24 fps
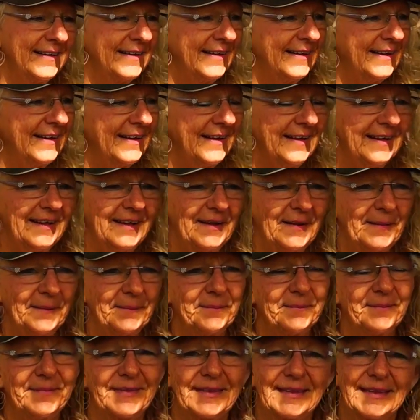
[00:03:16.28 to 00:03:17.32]

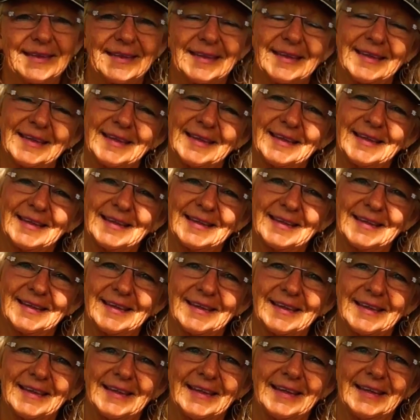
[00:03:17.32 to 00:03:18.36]

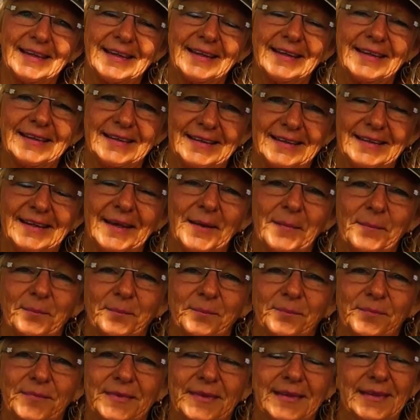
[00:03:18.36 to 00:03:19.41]

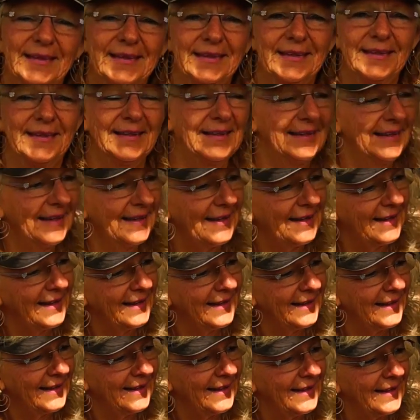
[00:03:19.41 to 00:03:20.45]

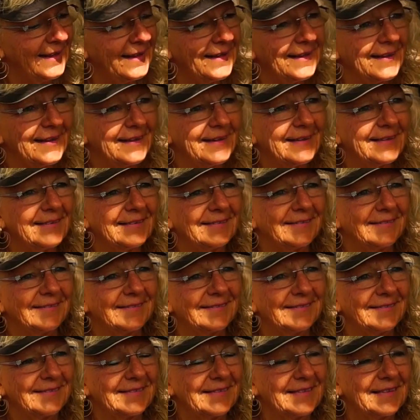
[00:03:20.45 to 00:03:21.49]

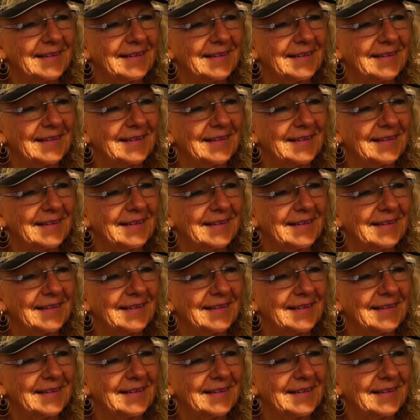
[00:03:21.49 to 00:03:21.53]
This person isn't speaking.